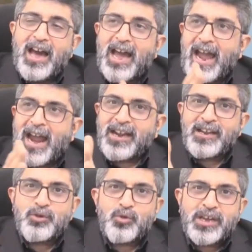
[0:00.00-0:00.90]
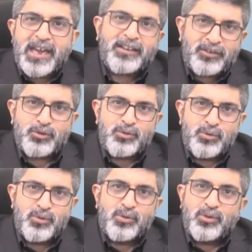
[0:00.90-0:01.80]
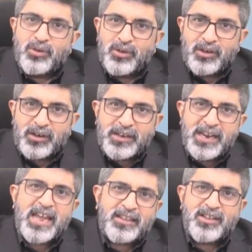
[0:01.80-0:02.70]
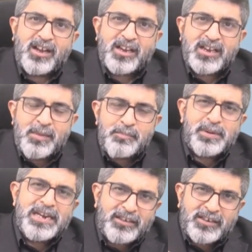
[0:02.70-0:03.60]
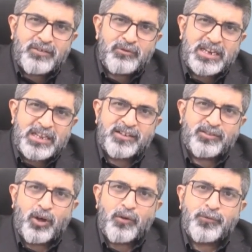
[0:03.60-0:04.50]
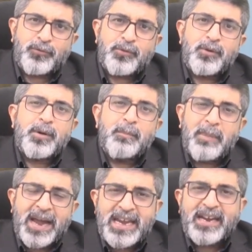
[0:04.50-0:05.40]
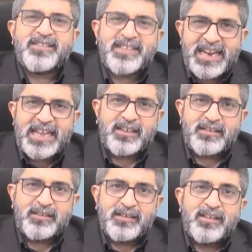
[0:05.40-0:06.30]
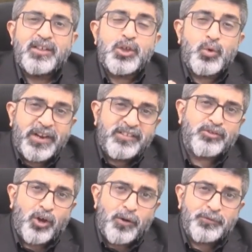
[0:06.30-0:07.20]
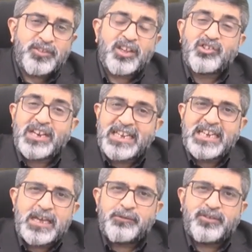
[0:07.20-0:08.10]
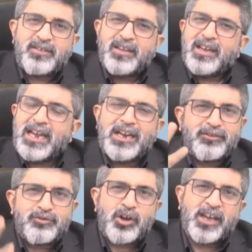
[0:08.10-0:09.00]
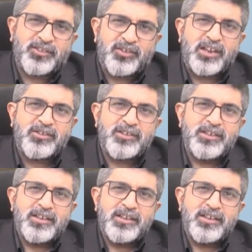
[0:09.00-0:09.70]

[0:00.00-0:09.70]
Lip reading: and you get to take the complete convenience of buying and selling units of such ETFs in a stock exchange,